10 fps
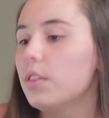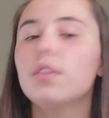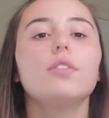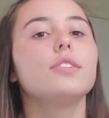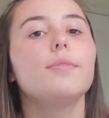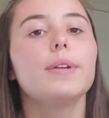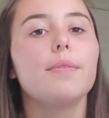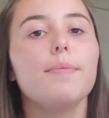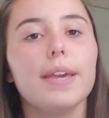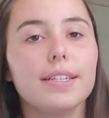Those have been
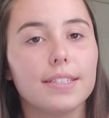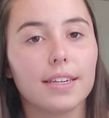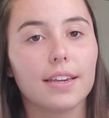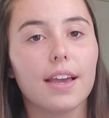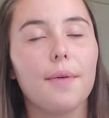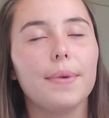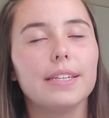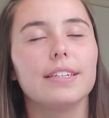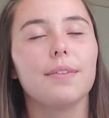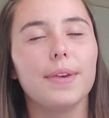amazing,
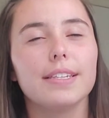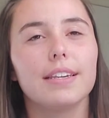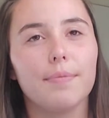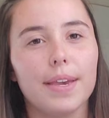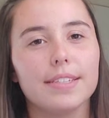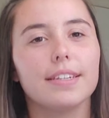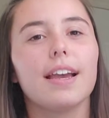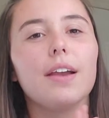amazing, amazing, amazing.